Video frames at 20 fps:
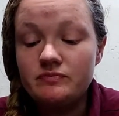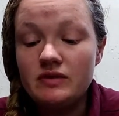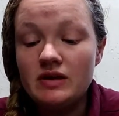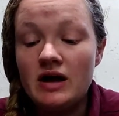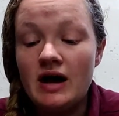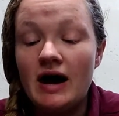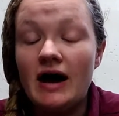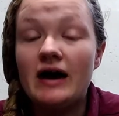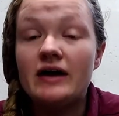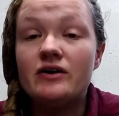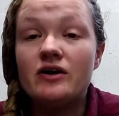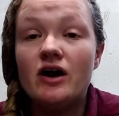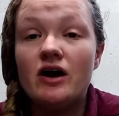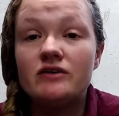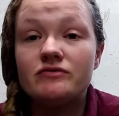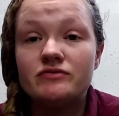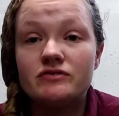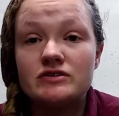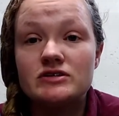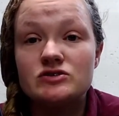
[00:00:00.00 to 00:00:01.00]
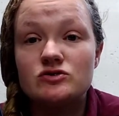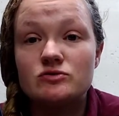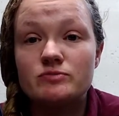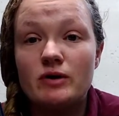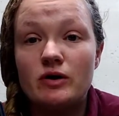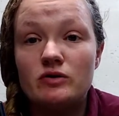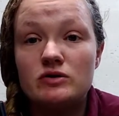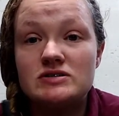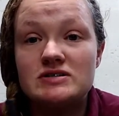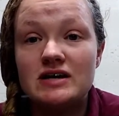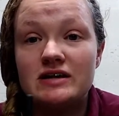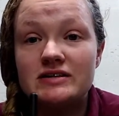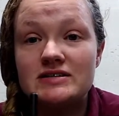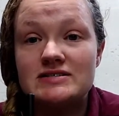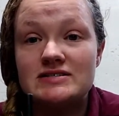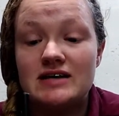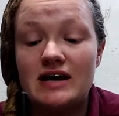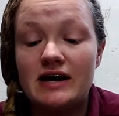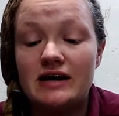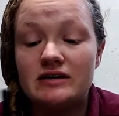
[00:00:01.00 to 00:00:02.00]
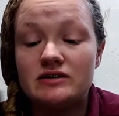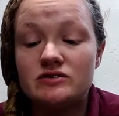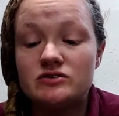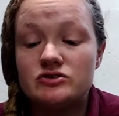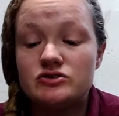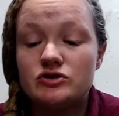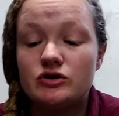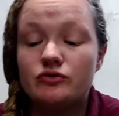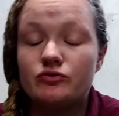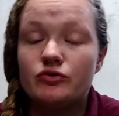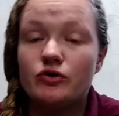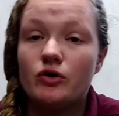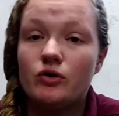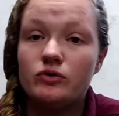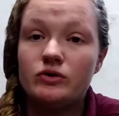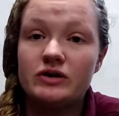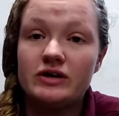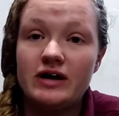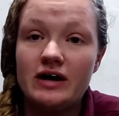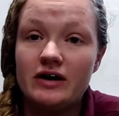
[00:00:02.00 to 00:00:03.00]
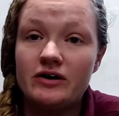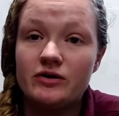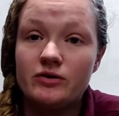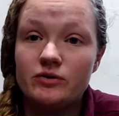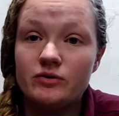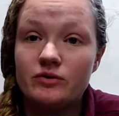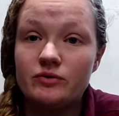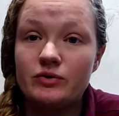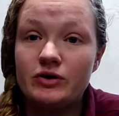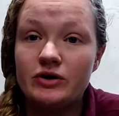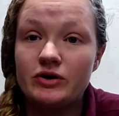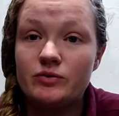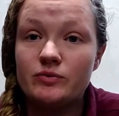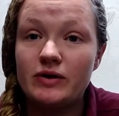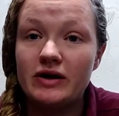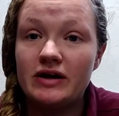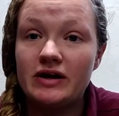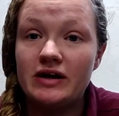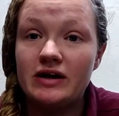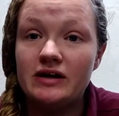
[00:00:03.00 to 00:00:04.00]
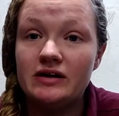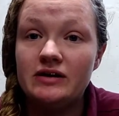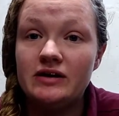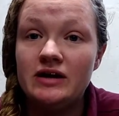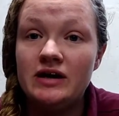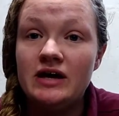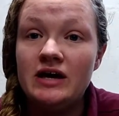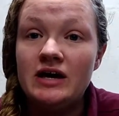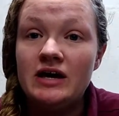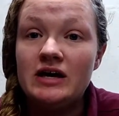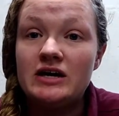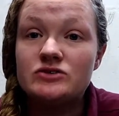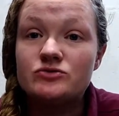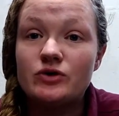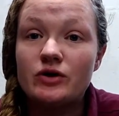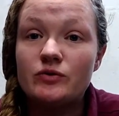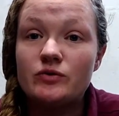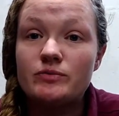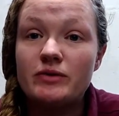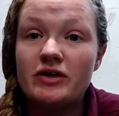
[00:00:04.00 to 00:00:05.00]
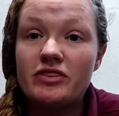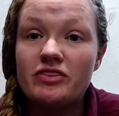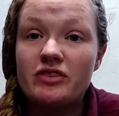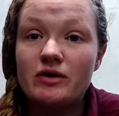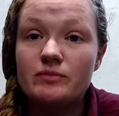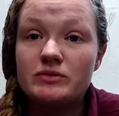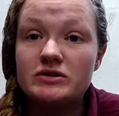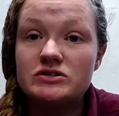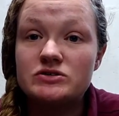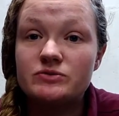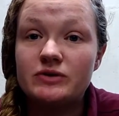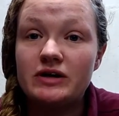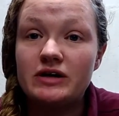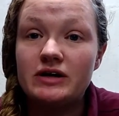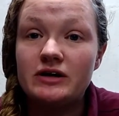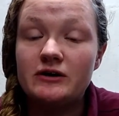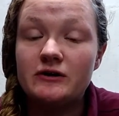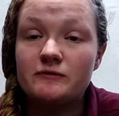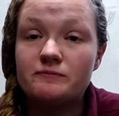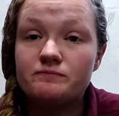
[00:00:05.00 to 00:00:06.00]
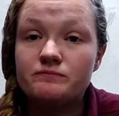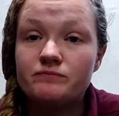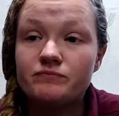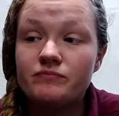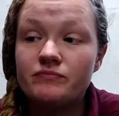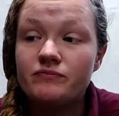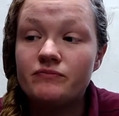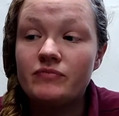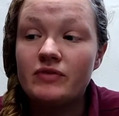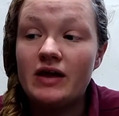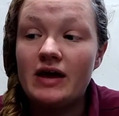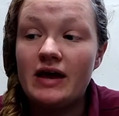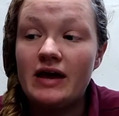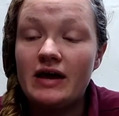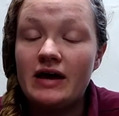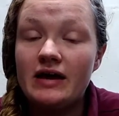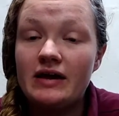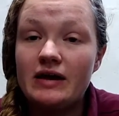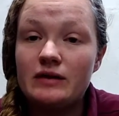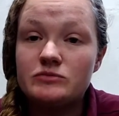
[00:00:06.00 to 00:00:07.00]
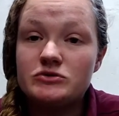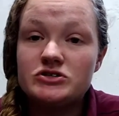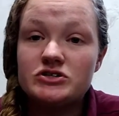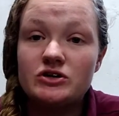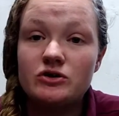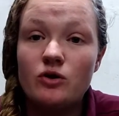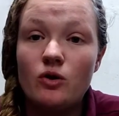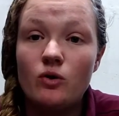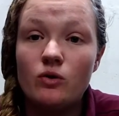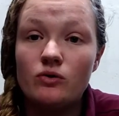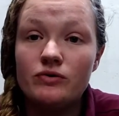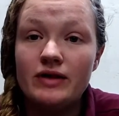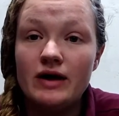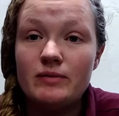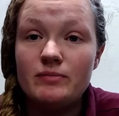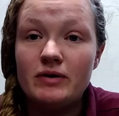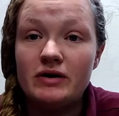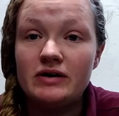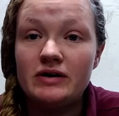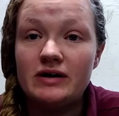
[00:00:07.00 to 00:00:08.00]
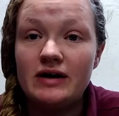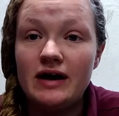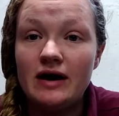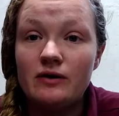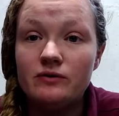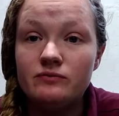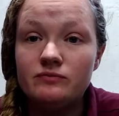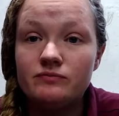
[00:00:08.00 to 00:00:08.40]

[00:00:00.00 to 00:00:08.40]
On-off for this remote is on the side. So if we're holding it in our right hand, it's right where my thumb is right here. And I'm just going to hold that button down